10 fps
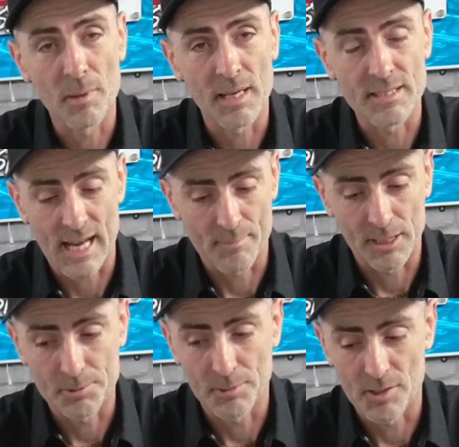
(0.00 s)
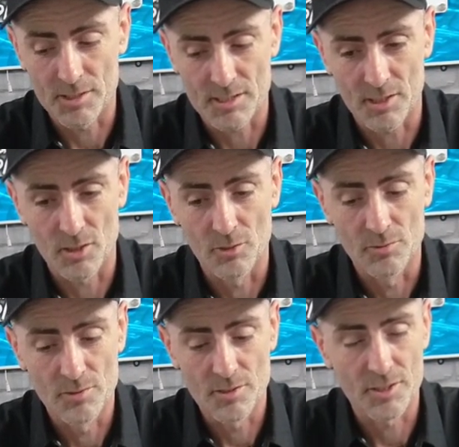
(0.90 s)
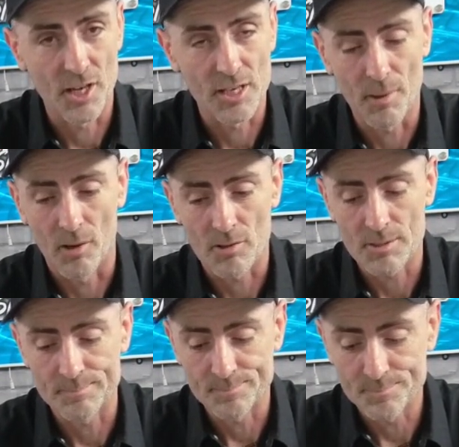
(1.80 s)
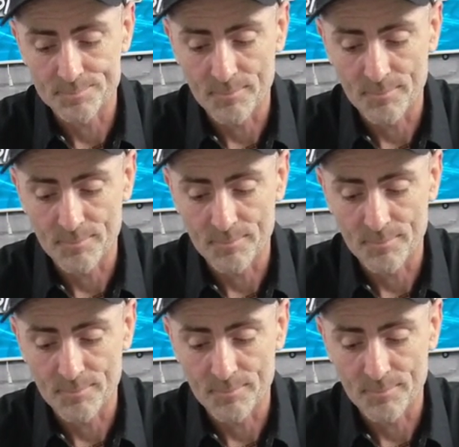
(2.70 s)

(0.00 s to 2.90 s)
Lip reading: and being damaged because it's a good sturdy box.